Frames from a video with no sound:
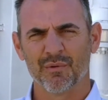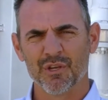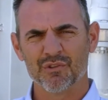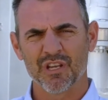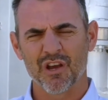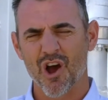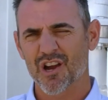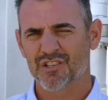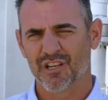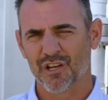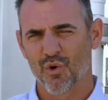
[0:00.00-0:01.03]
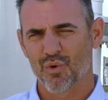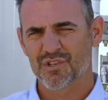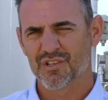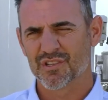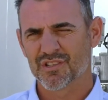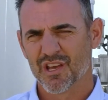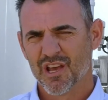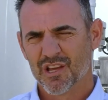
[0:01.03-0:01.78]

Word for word: they were using oxen and horses